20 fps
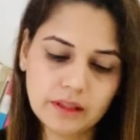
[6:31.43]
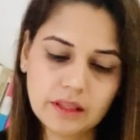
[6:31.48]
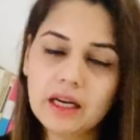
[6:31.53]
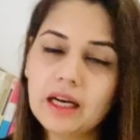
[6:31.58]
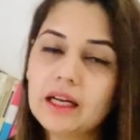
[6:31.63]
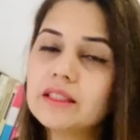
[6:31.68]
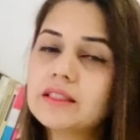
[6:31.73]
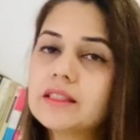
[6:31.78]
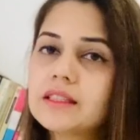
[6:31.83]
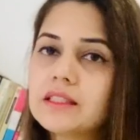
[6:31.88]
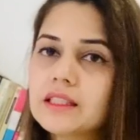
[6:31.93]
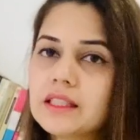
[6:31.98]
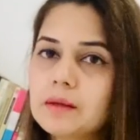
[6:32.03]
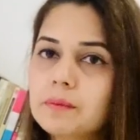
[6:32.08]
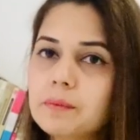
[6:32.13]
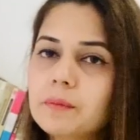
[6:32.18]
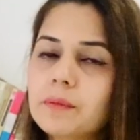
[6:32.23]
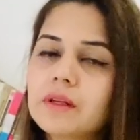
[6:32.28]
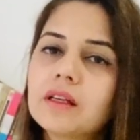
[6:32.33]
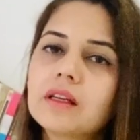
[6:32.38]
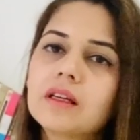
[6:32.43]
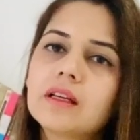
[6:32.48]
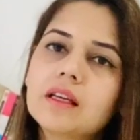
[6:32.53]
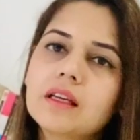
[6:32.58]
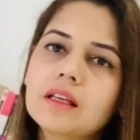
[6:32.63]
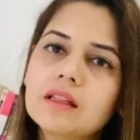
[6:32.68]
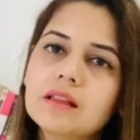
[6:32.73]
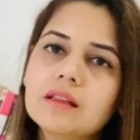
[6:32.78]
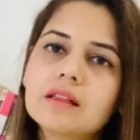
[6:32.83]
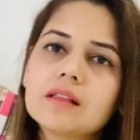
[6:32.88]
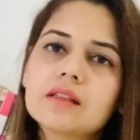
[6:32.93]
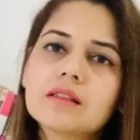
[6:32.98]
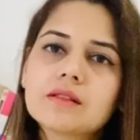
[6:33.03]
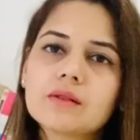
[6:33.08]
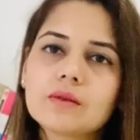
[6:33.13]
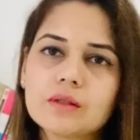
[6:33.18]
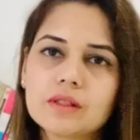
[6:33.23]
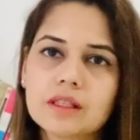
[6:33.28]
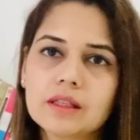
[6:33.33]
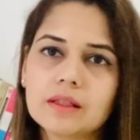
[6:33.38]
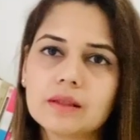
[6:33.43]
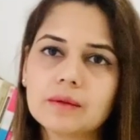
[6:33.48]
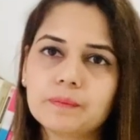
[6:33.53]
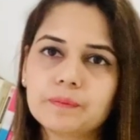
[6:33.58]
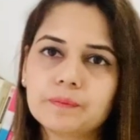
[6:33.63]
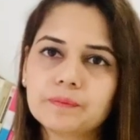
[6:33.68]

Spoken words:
I sleep in this hotel.